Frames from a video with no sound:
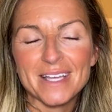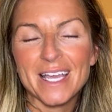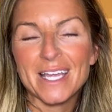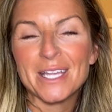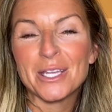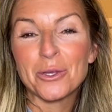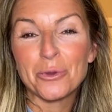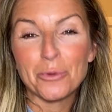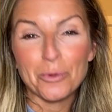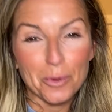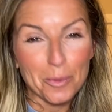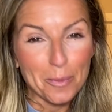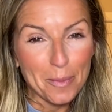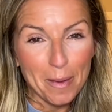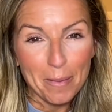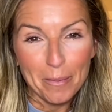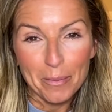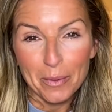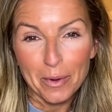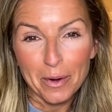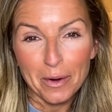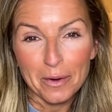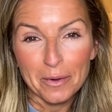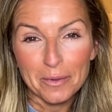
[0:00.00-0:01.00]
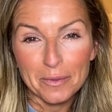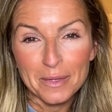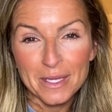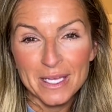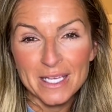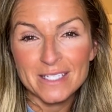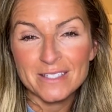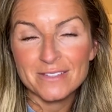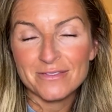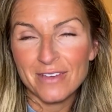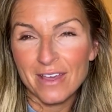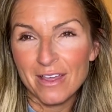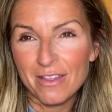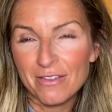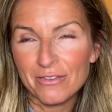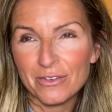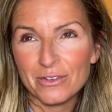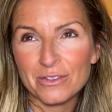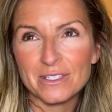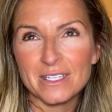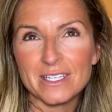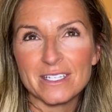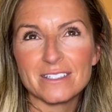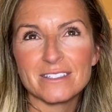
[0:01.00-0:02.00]
and you remember his
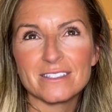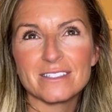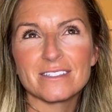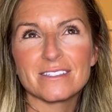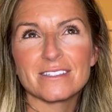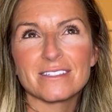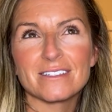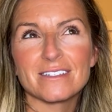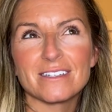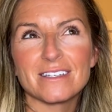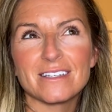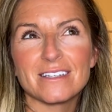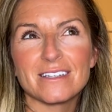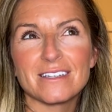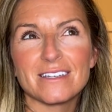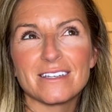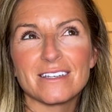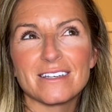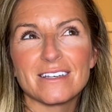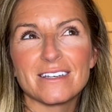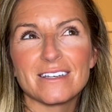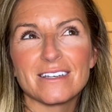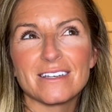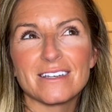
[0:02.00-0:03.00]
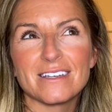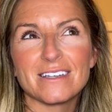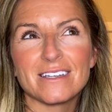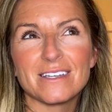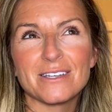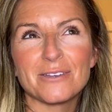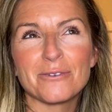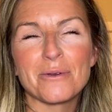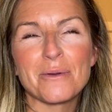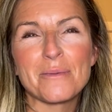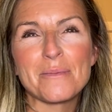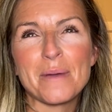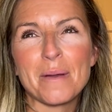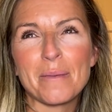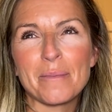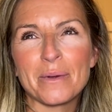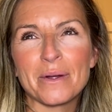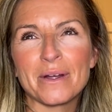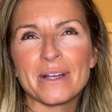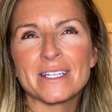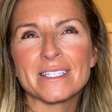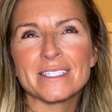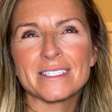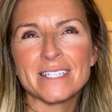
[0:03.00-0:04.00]
faithfulness. You
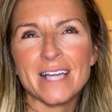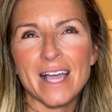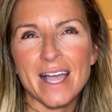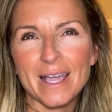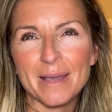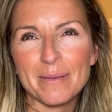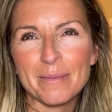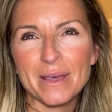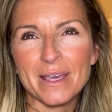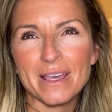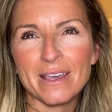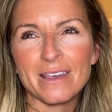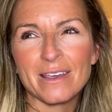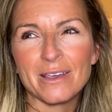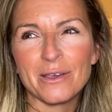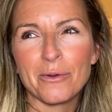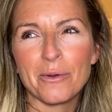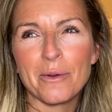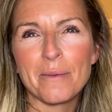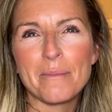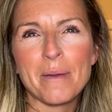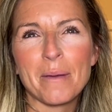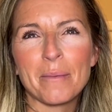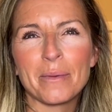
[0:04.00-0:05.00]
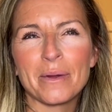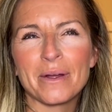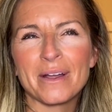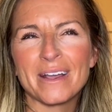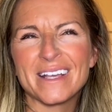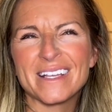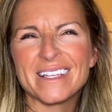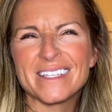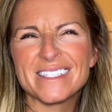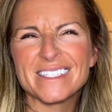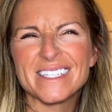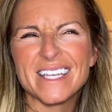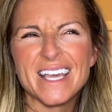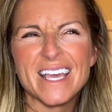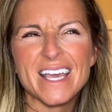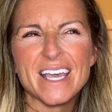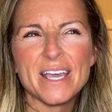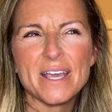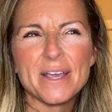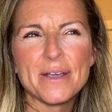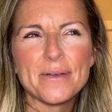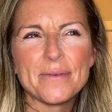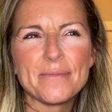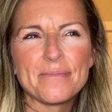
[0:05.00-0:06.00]
remember his timing. You remember his
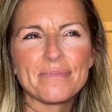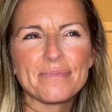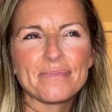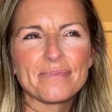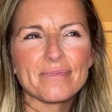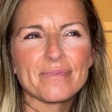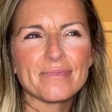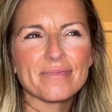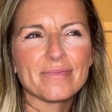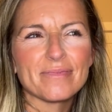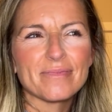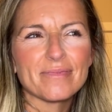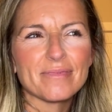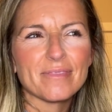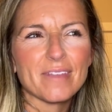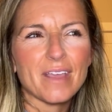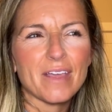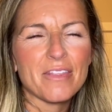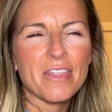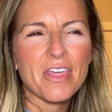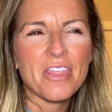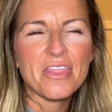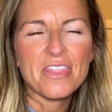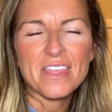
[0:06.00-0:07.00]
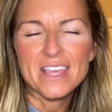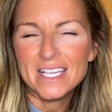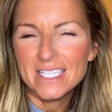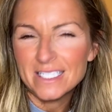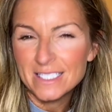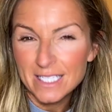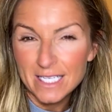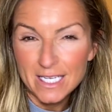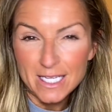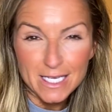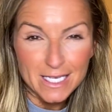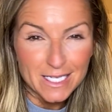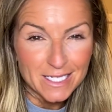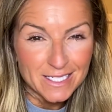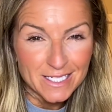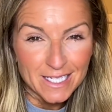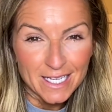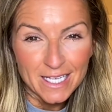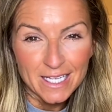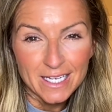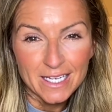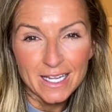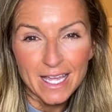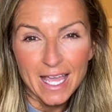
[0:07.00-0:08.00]
the things that he
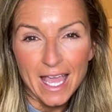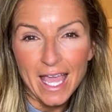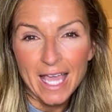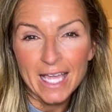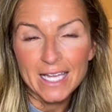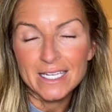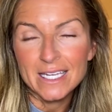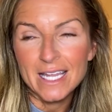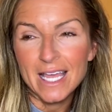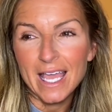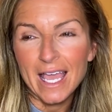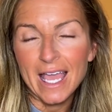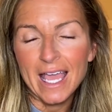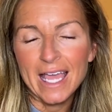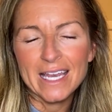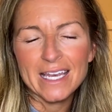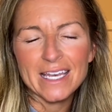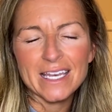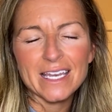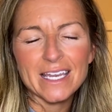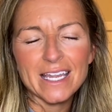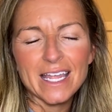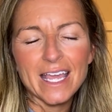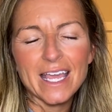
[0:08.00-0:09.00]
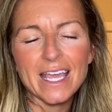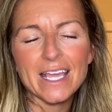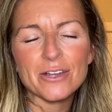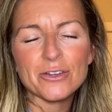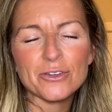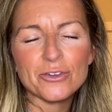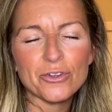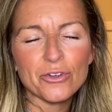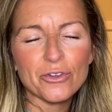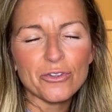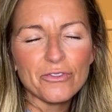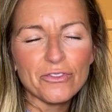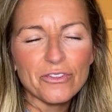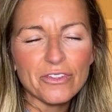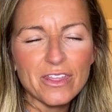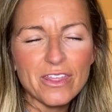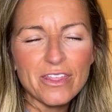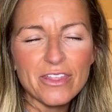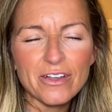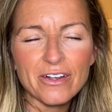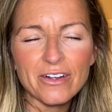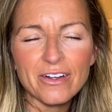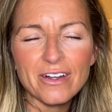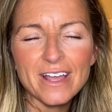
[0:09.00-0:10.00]
did. And
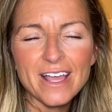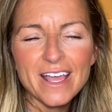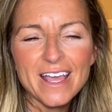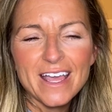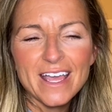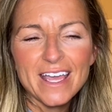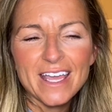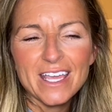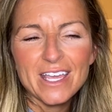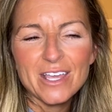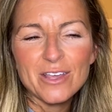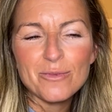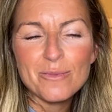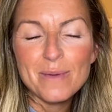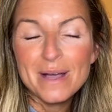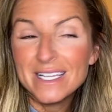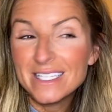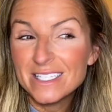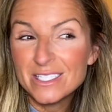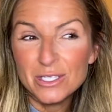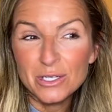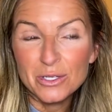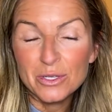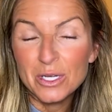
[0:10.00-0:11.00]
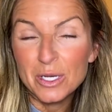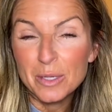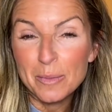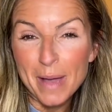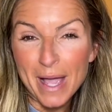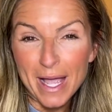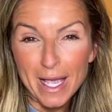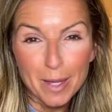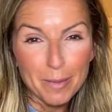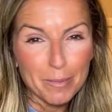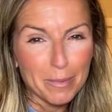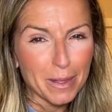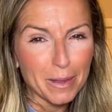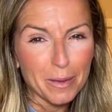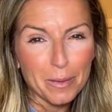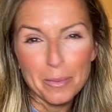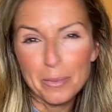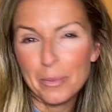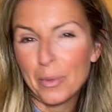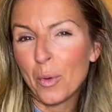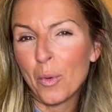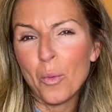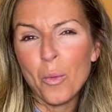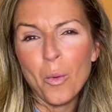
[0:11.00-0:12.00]
truthfully, there, you might still look back and be
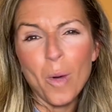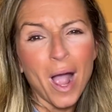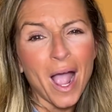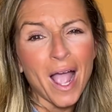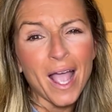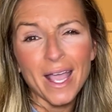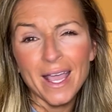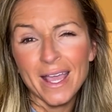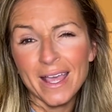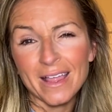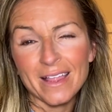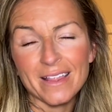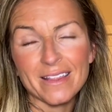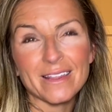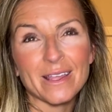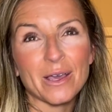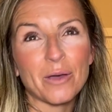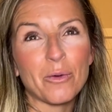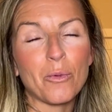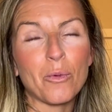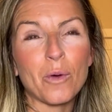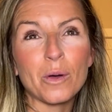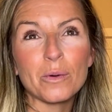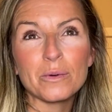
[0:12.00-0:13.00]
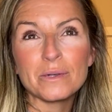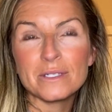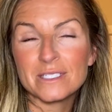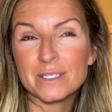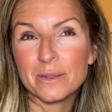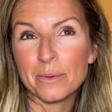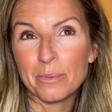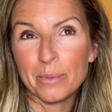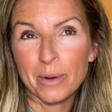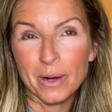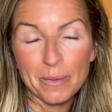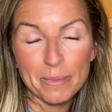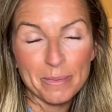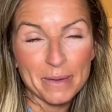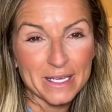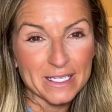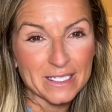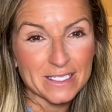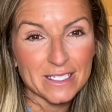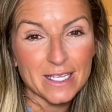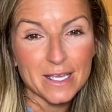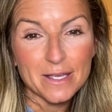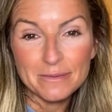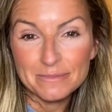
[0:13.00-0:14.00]
like, but why? Like, what was the
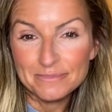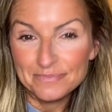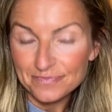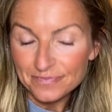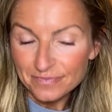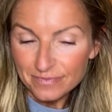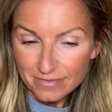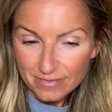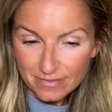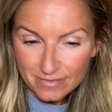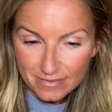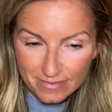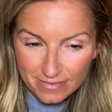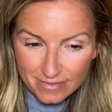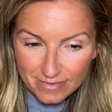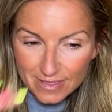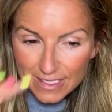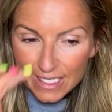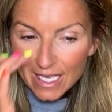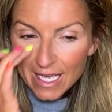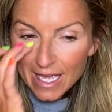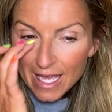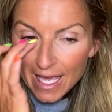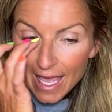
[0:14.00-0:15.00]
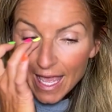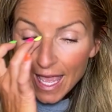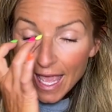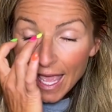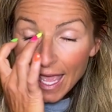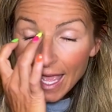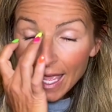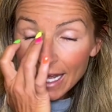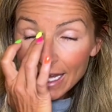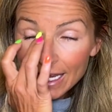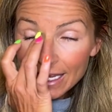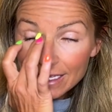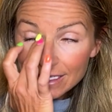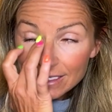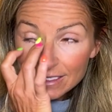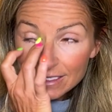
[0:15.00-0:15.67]
purpose? And